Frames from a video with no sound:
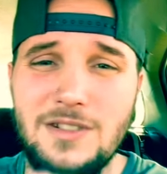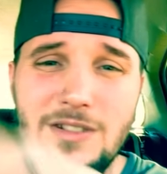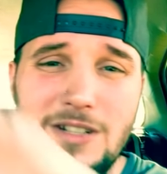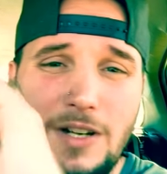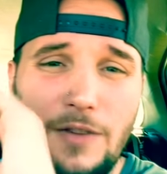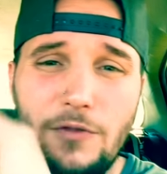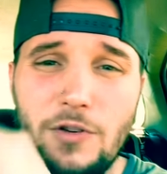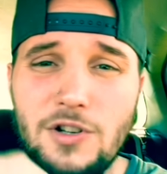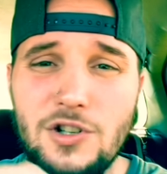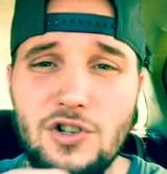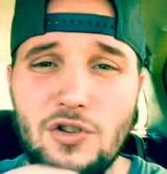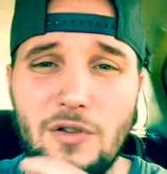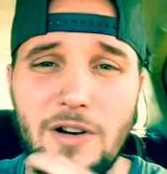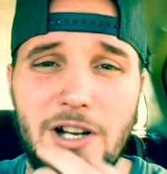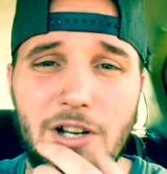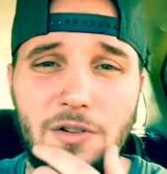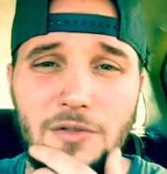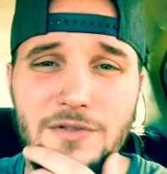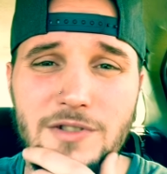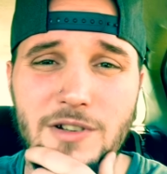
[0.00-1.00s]
different
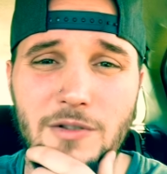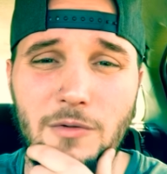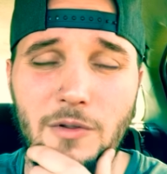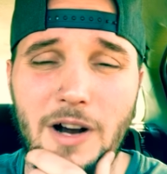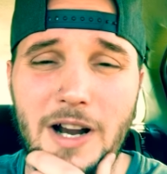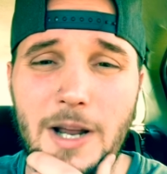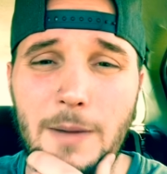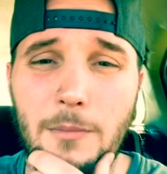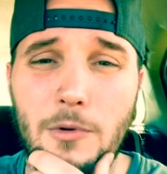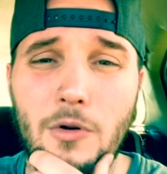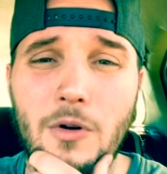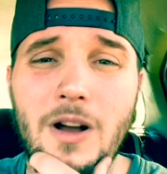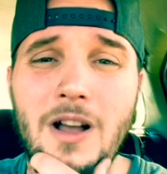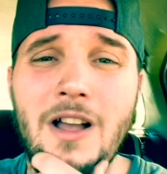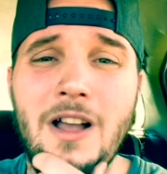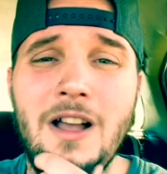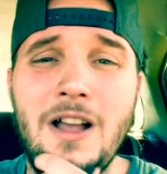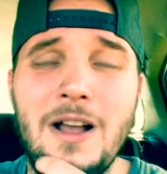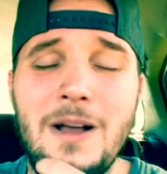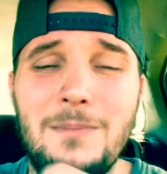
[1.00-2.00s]
trails and ramble.
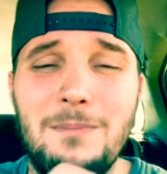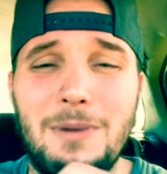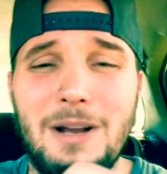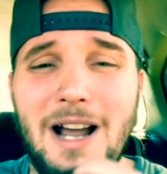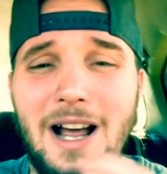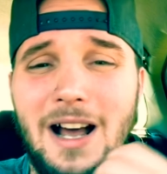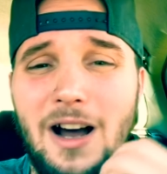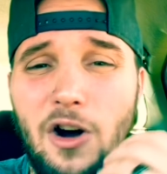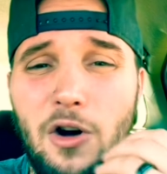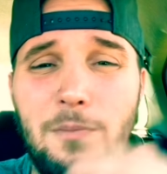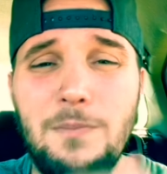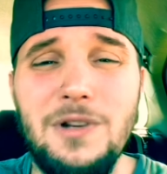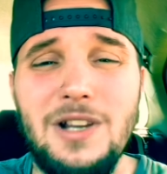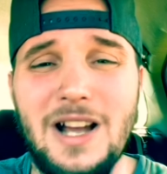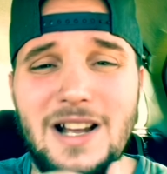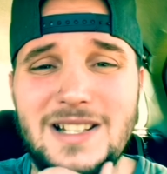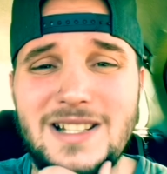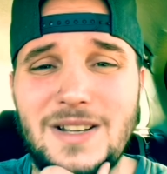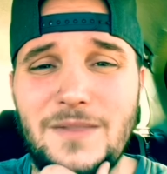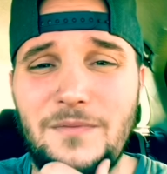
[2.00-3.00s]
But I hope you
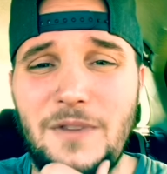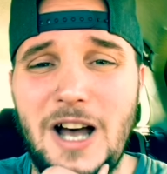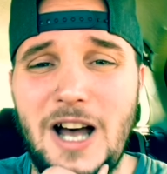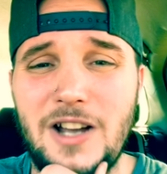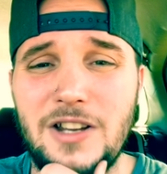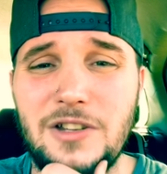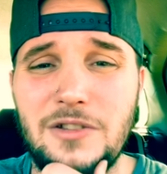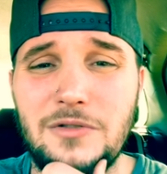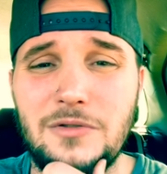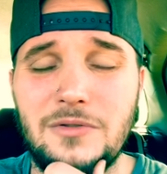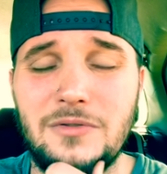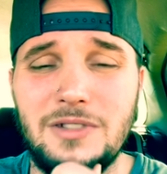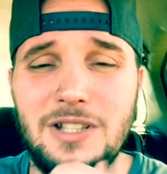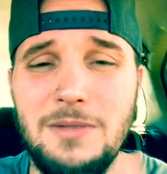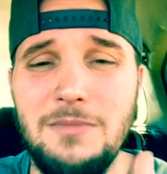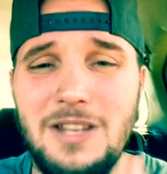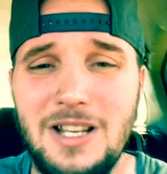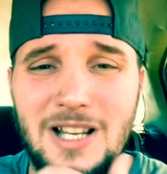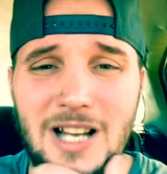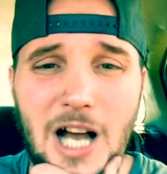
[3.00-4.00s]
got some value.
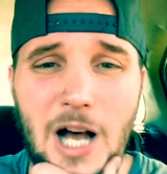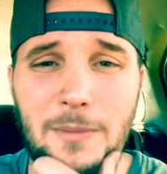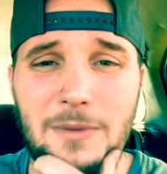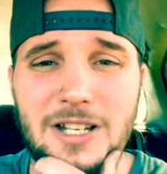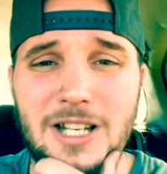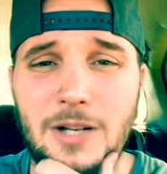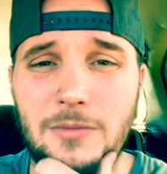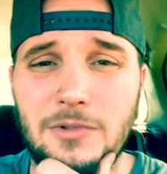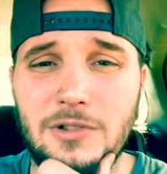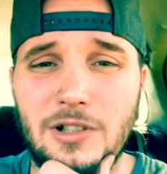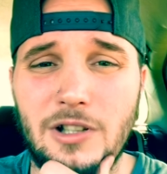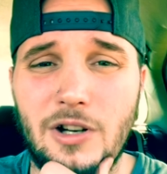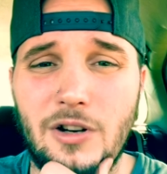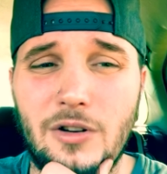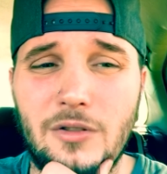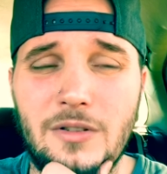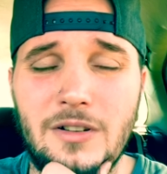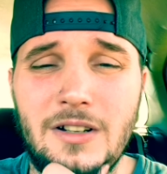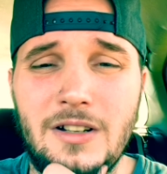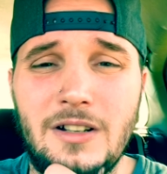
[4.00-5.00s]
Leave me a comment down
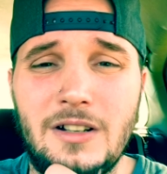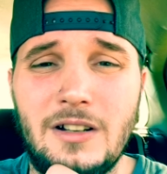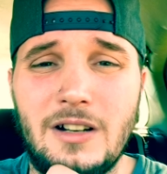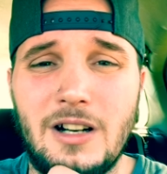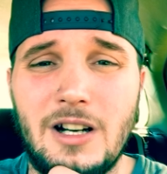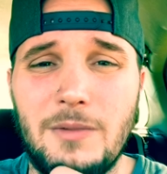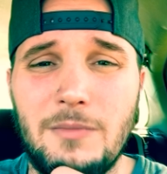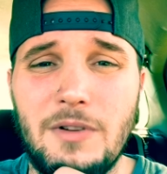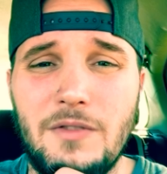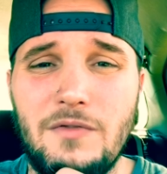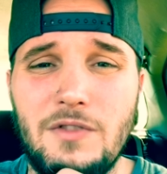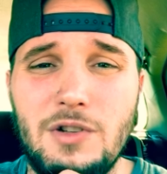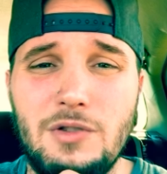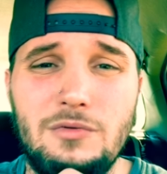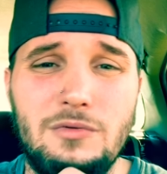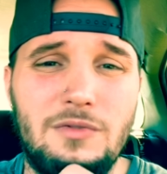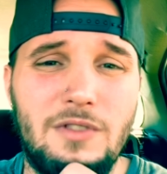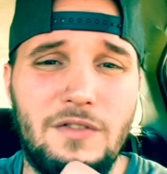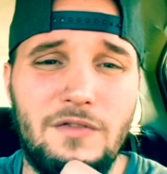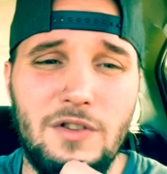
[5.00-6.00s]
below um, if
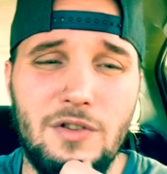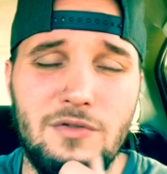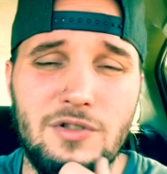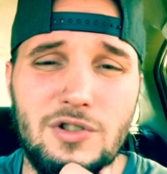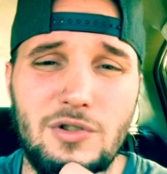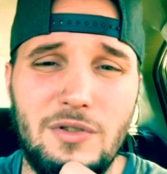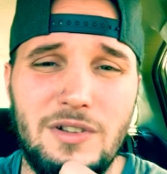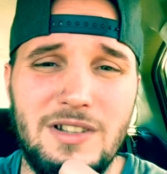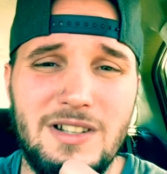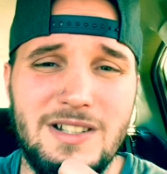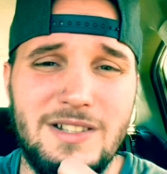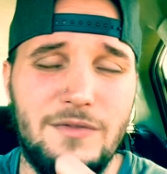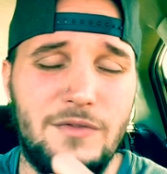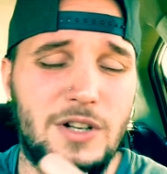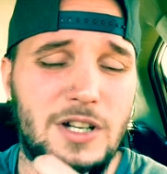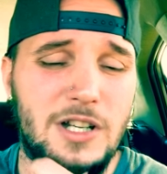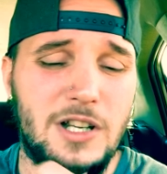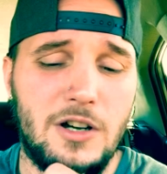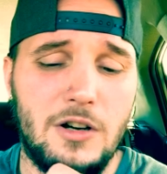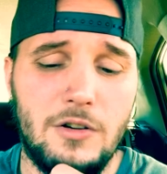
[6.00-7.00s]
you if you enjoyed this
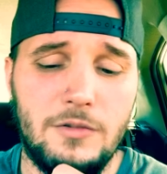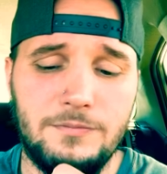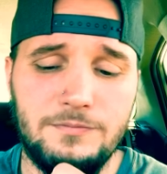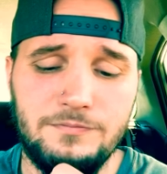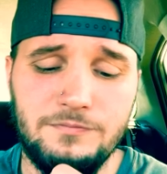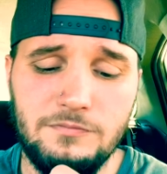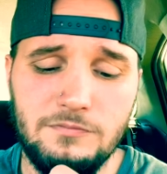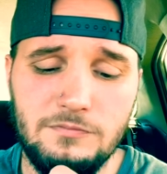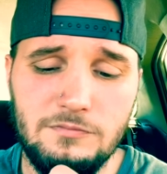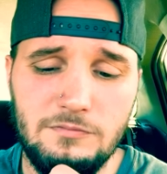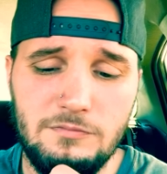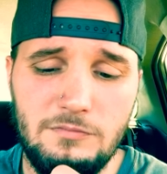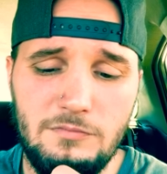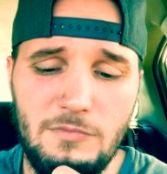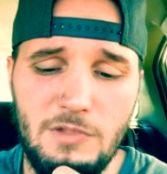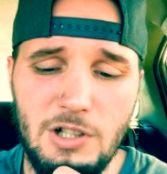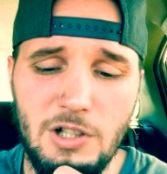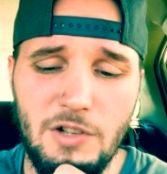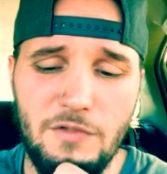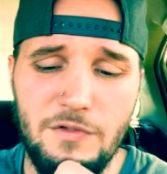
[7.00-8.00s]
video
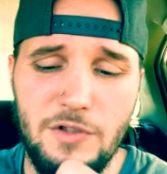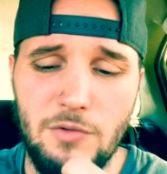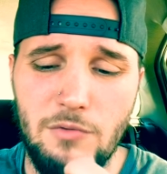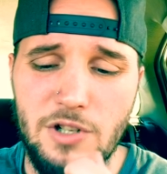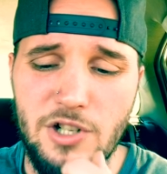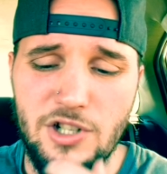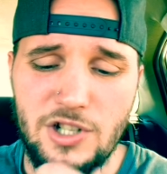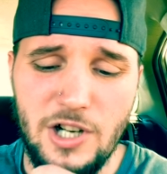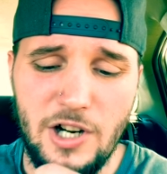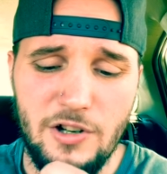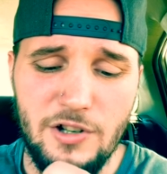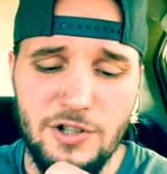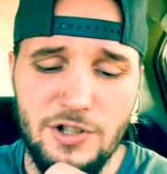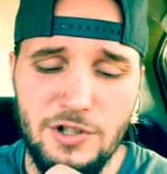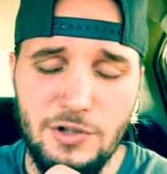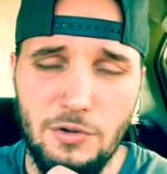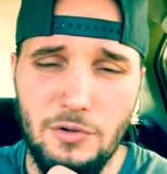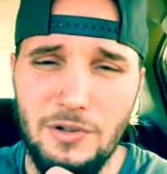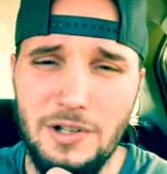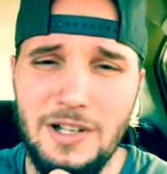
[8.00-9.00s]
or if you want to share your
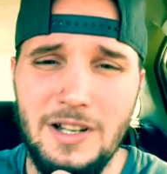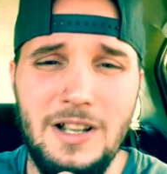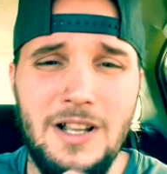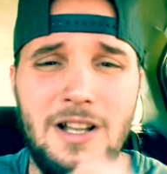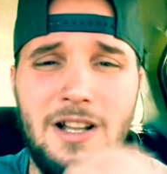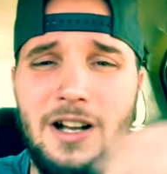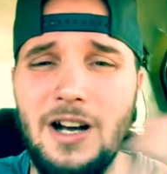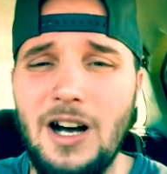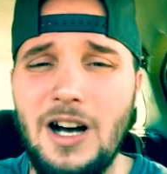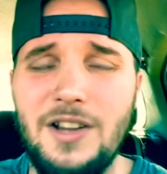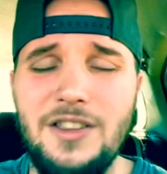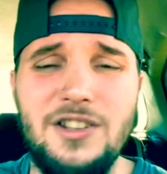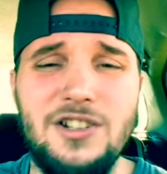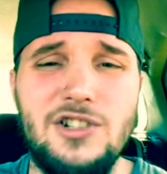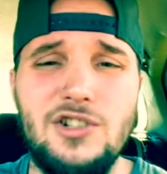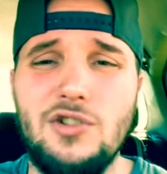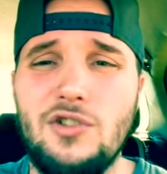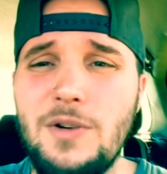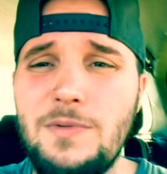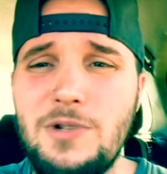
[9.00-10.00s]
story. Uh, the
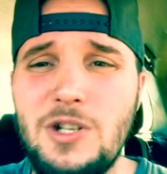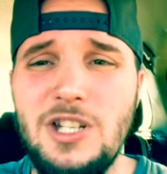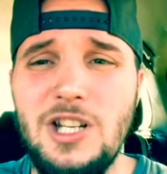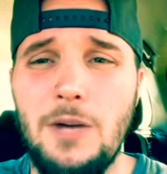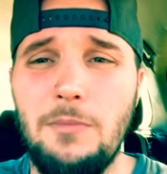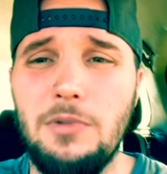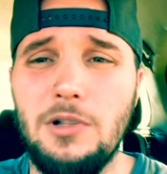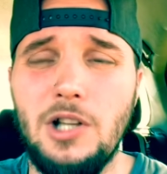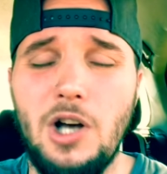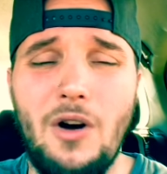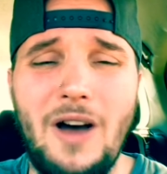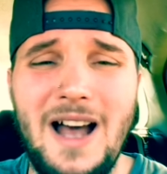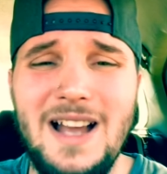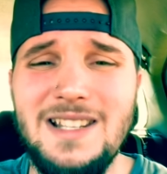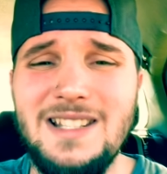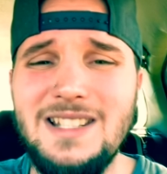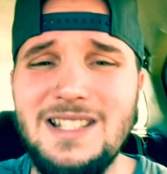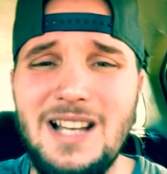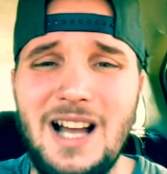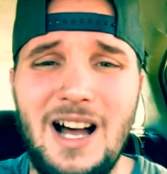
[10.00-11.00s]
description down below
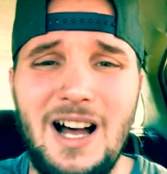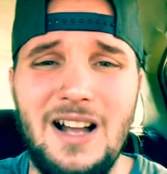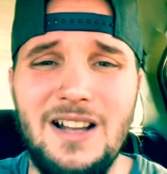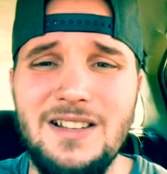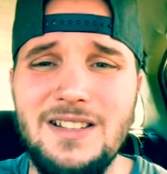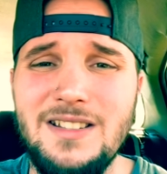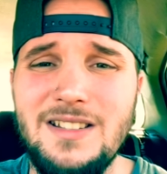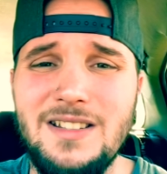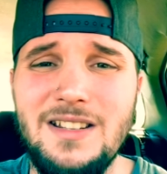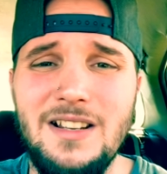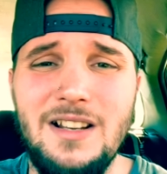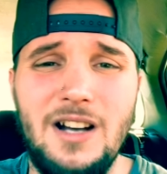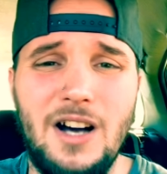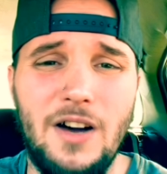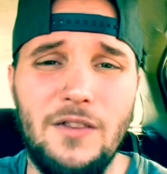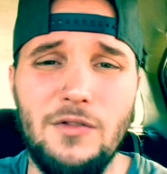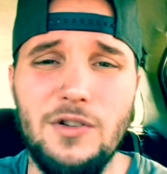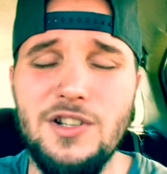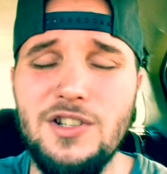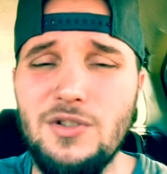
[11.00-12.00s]
has tons
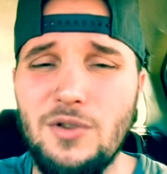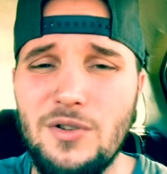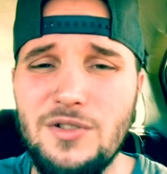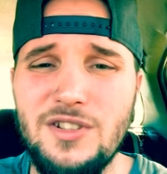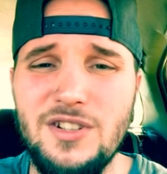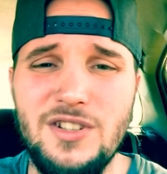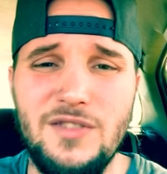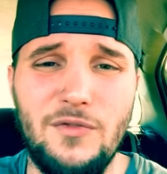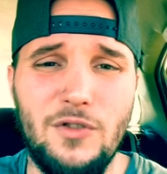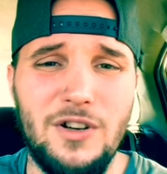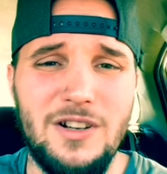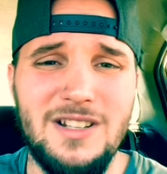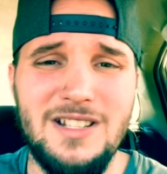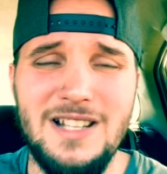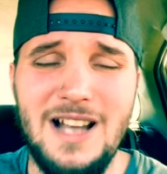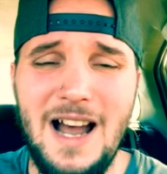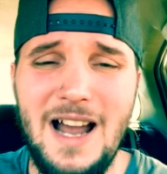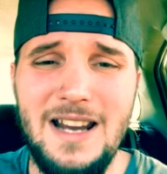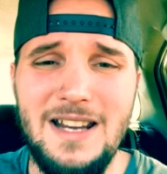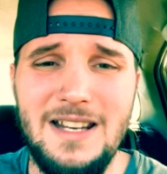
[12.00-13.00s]
of resources for
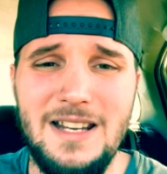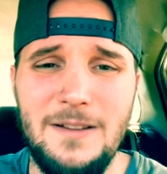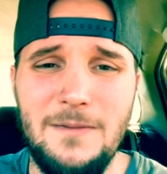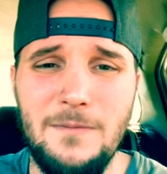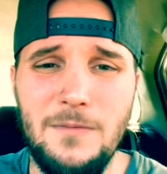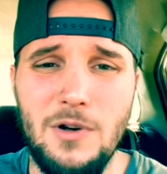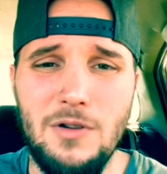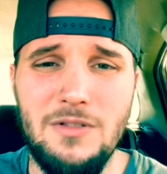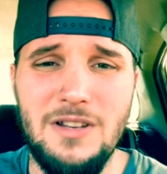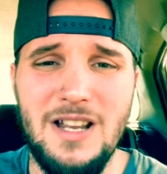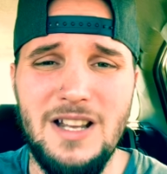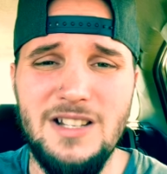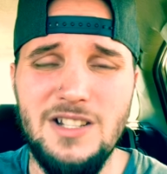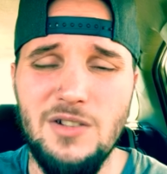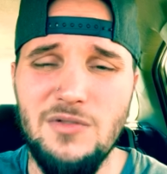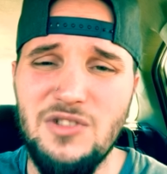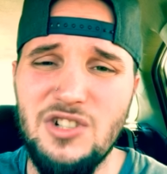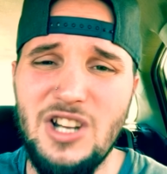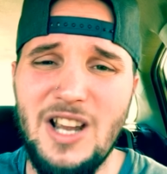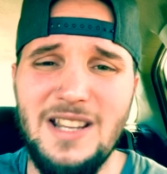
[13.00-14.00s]
anxiety. Okay,
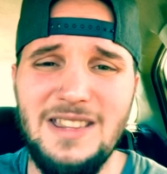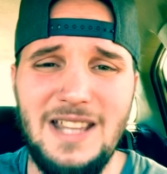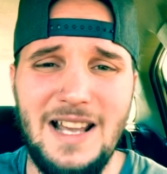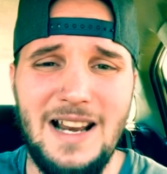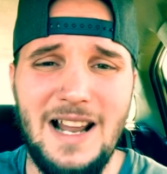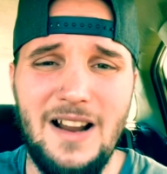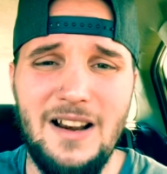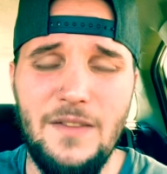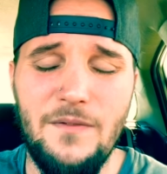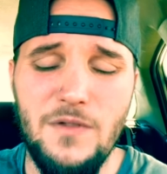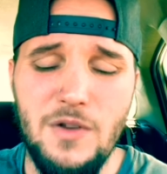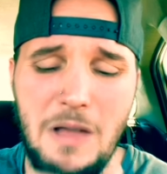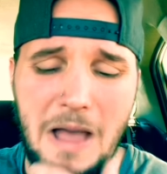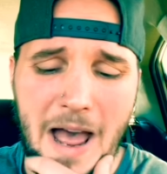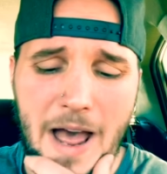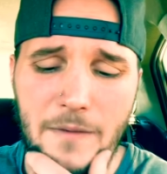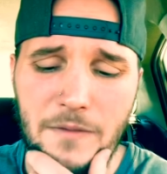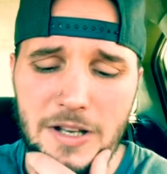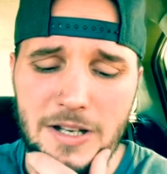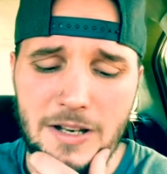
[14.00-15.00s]
so check that out if you
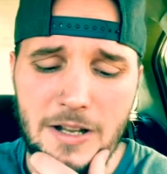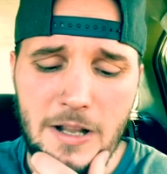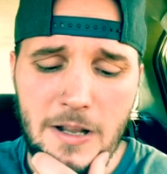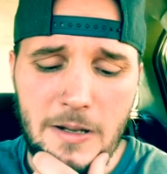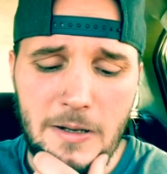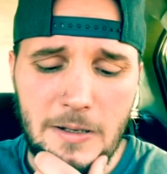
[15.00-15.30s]
haven't.